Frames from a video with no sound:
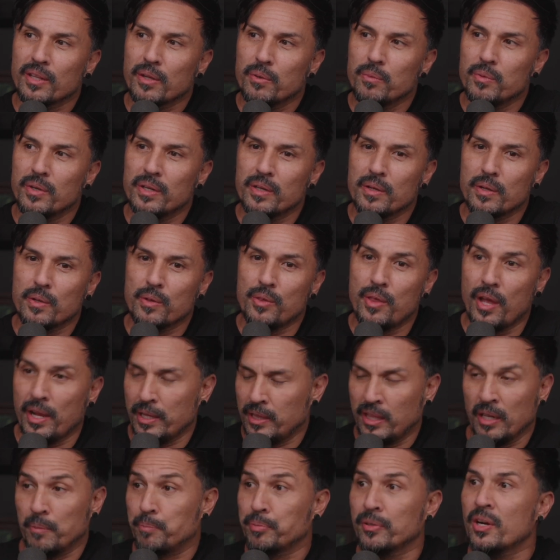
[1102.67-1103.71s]
what
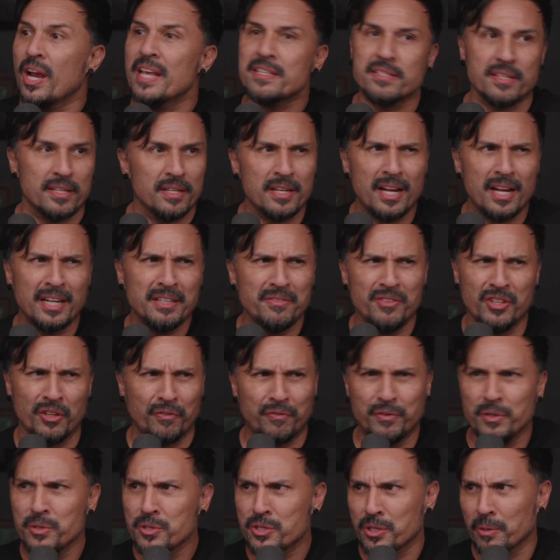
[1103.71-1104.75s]
like the present, not even the
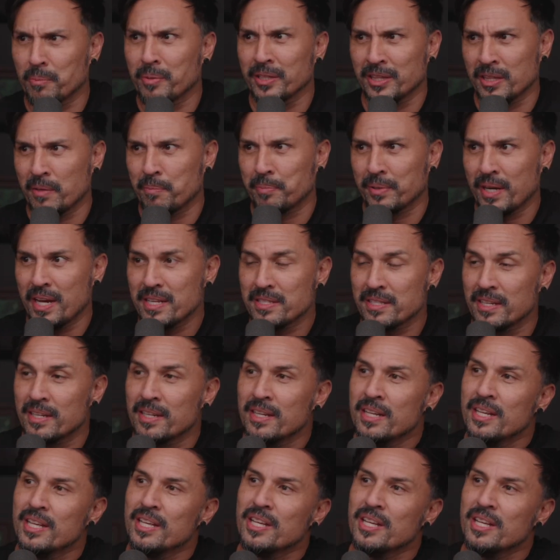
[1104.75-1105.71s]
future, but the present.